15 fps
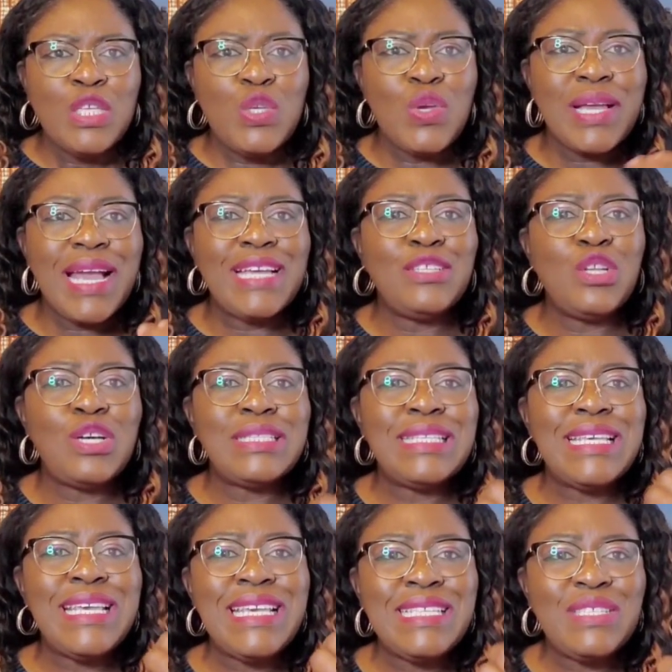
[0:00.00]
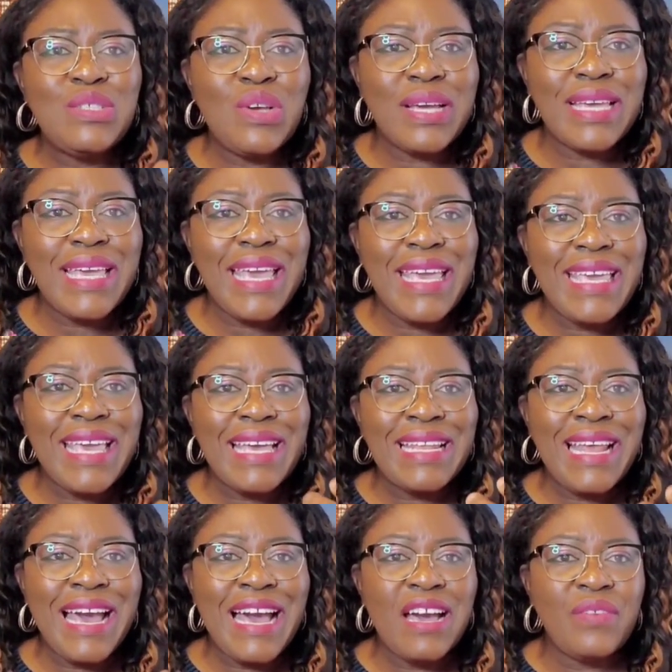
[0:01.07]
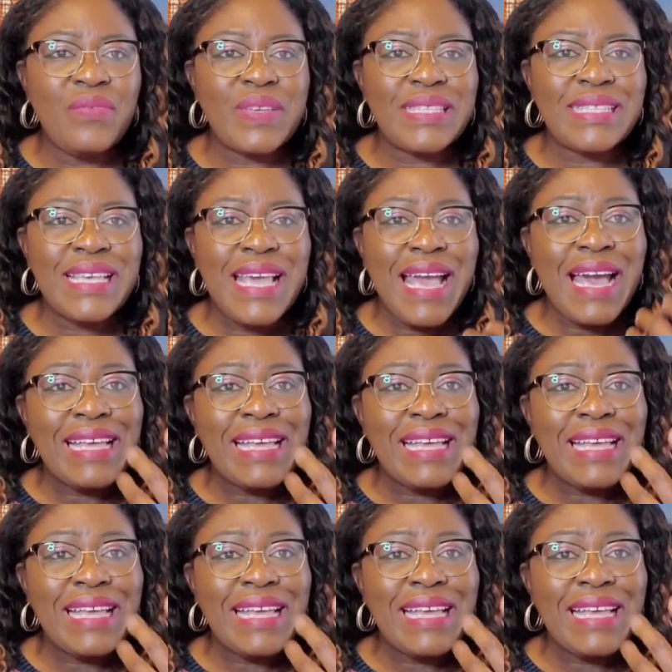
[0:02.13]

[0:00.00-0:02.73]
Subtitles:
You cannot eat your cake and have it.